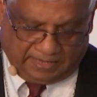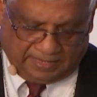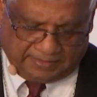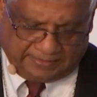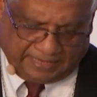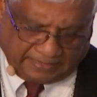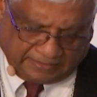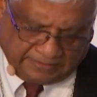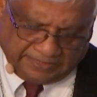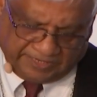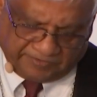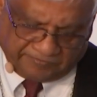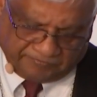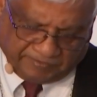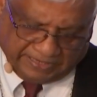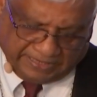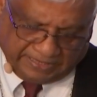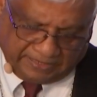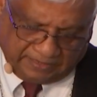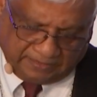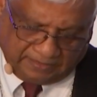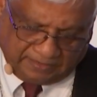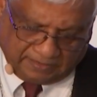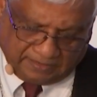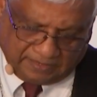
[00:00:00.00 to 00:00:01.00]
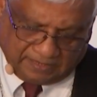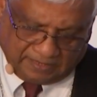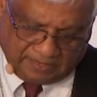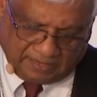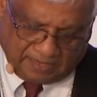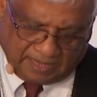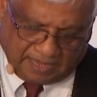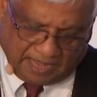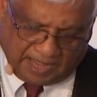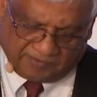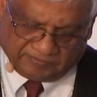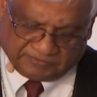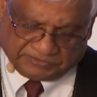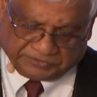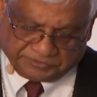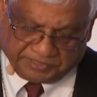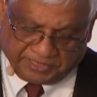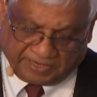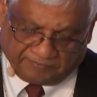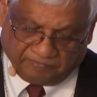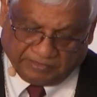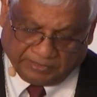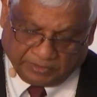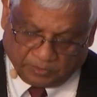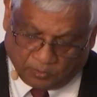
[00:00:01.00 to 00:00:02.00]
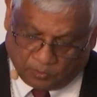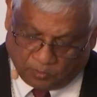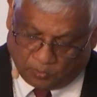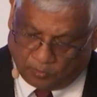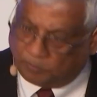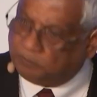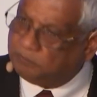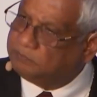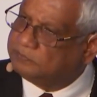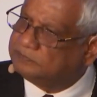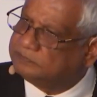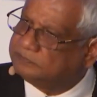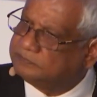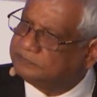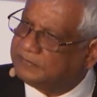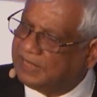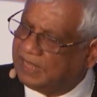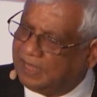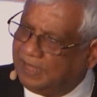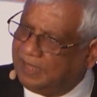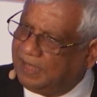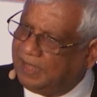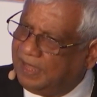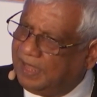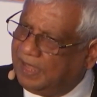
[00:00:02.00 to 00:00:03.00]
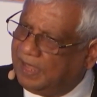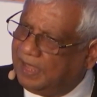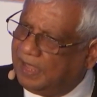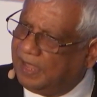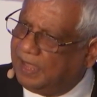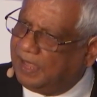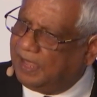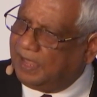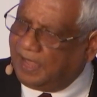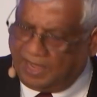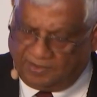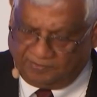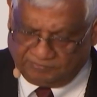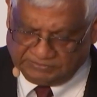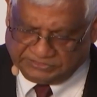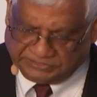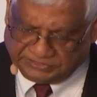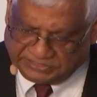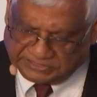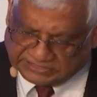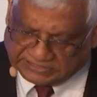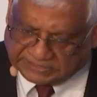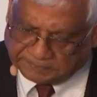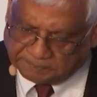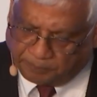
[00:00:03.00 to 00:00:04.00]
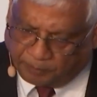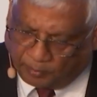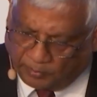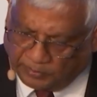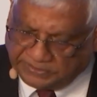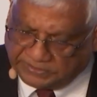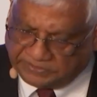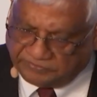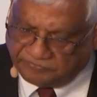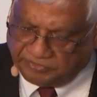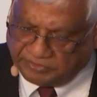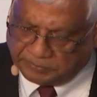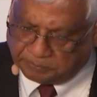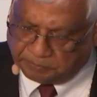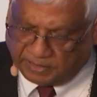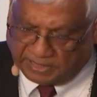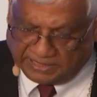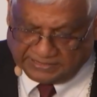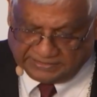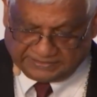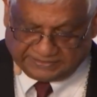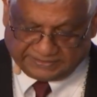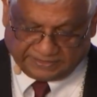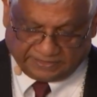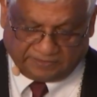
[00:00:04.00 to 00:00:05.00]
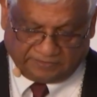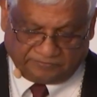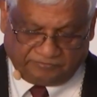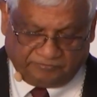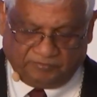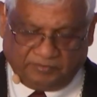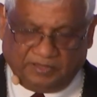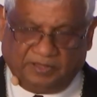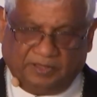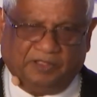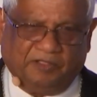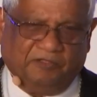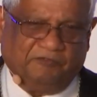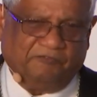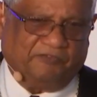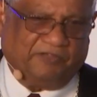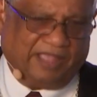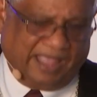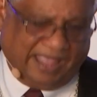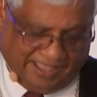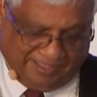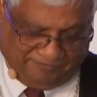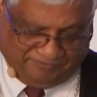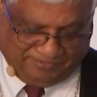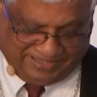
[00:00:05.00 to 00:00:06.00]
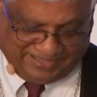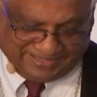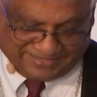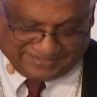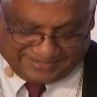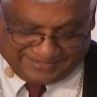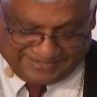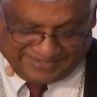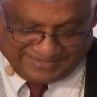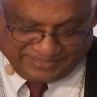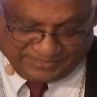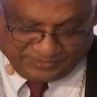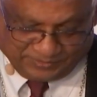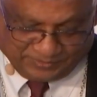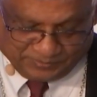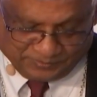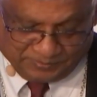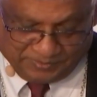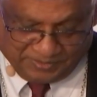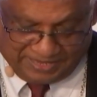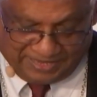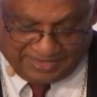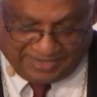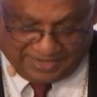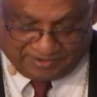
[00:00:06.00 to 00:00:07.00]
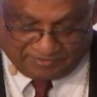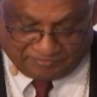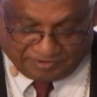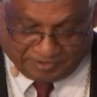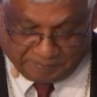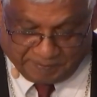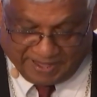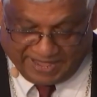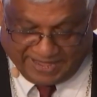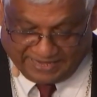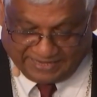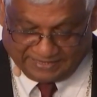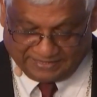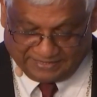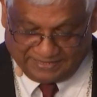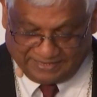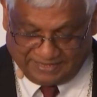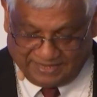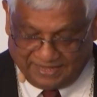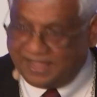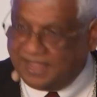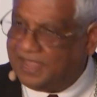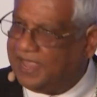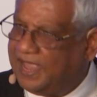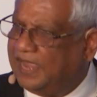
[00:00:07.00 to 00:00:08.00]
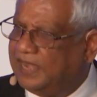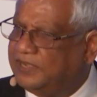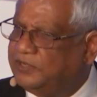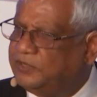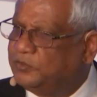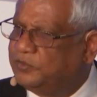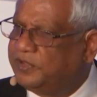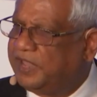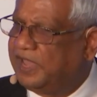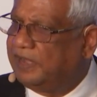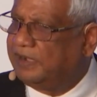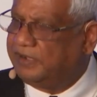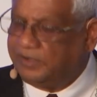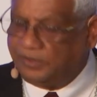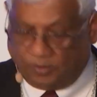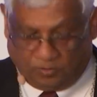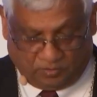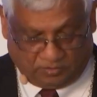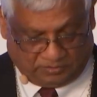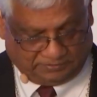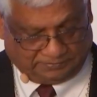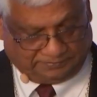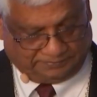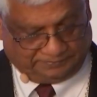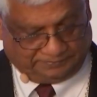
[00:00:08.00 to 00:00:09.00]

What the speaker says: That evening, I was traveling home. I was disappointed with myself for having agreed to remain and to carry on.